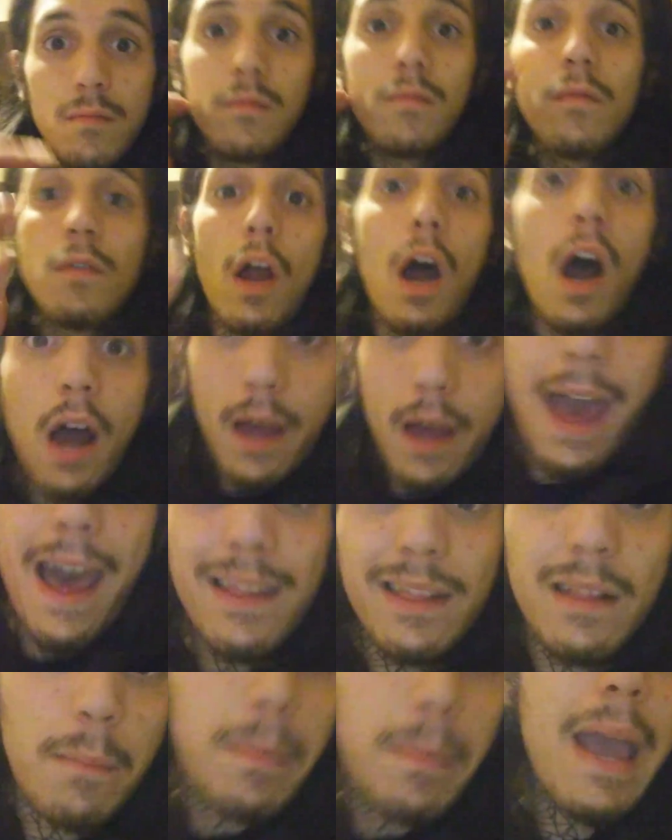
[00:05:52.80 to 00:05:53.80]
not
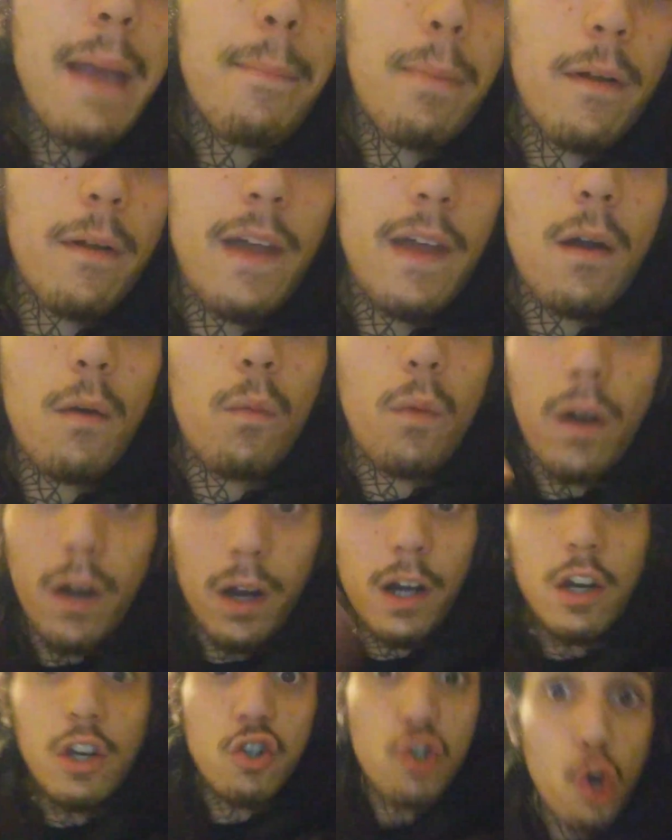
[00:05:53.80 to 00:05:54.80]
at the paper that we're
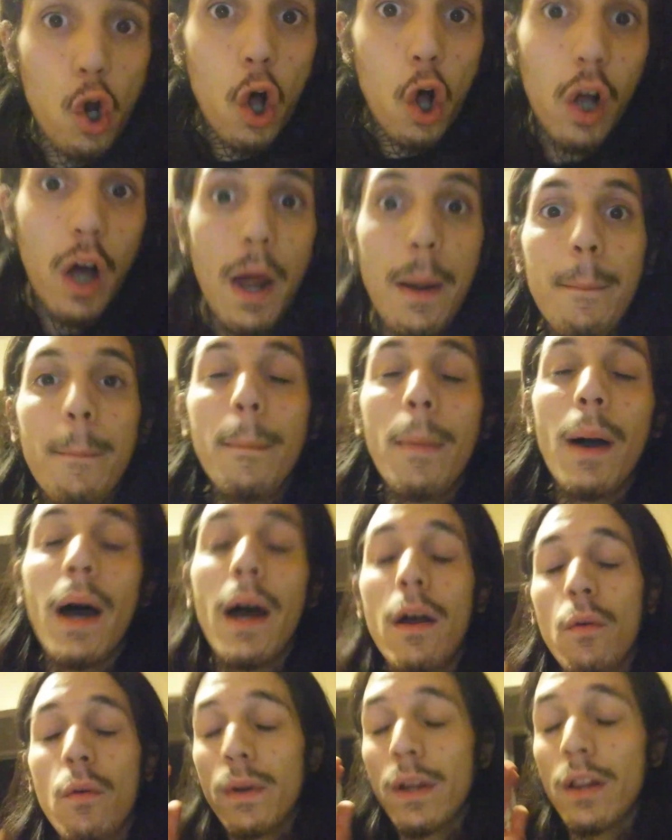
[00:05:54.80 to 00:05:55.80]
gonna draw on,
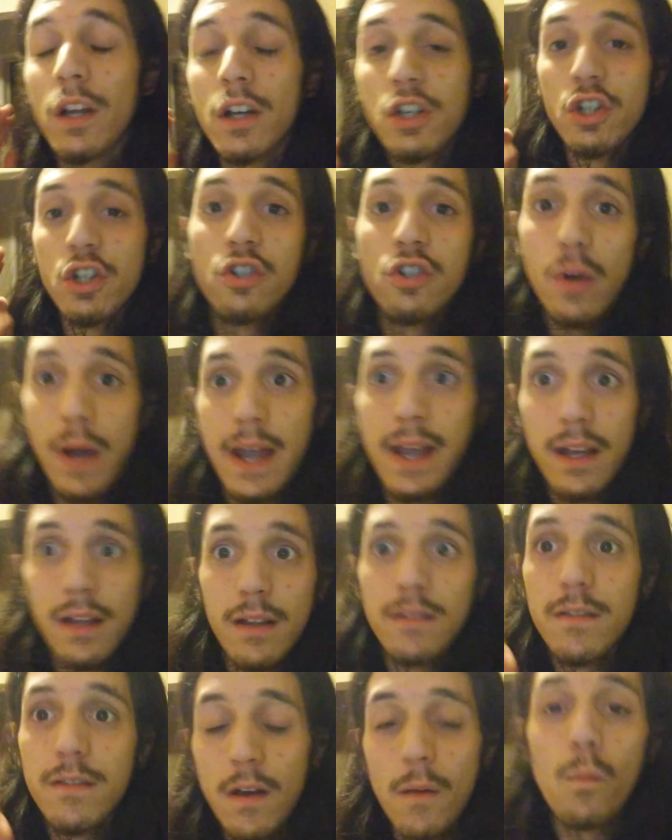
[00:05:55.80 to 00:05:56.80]
but we looked
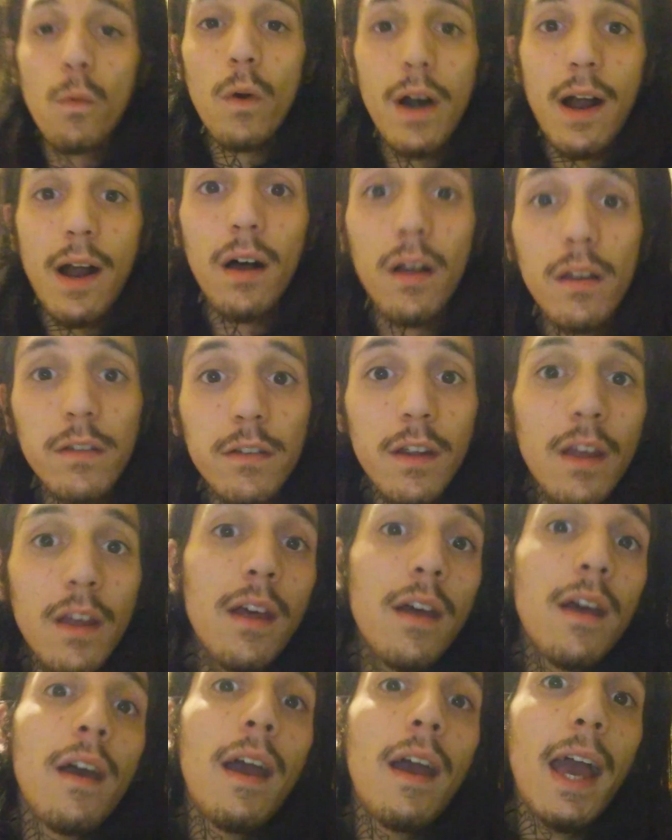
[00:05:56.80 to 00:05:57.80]
straight somewhere else,
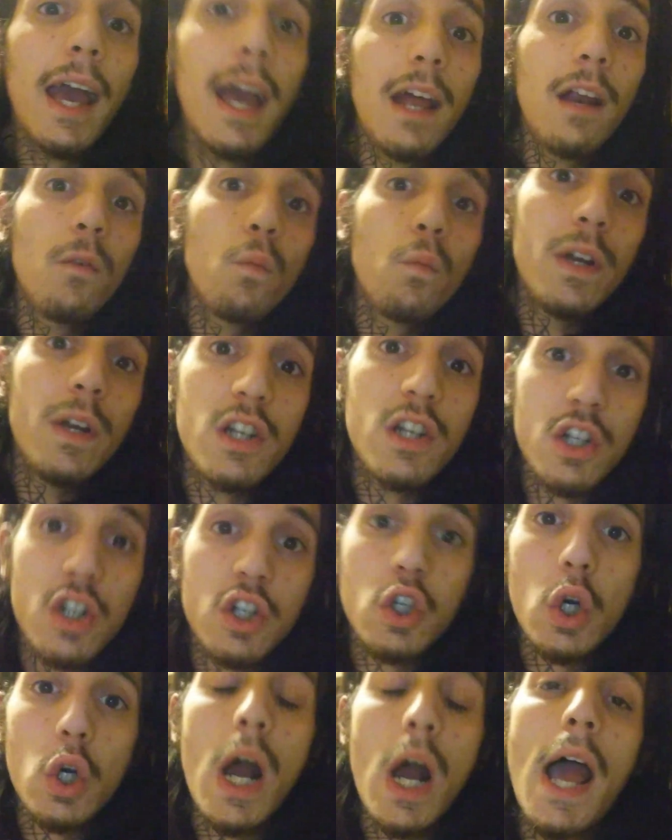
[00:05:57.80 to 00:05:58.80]
and we just
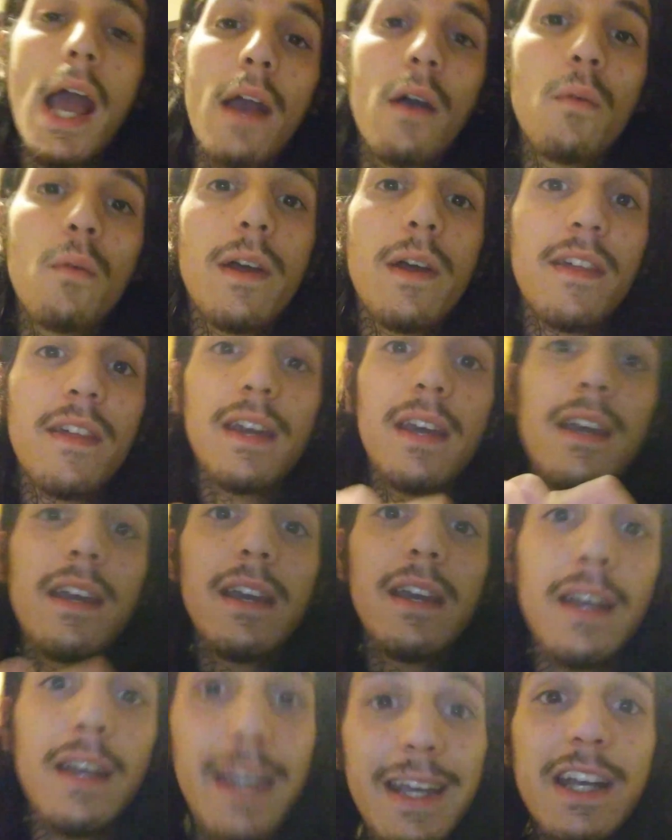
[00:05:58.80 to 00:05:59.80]
try with
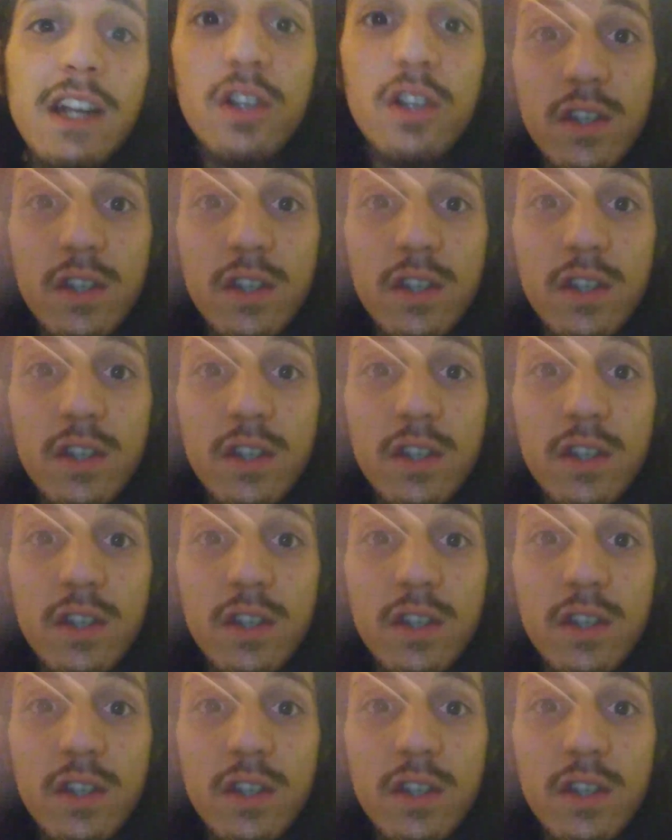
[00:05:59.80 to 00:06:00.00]
each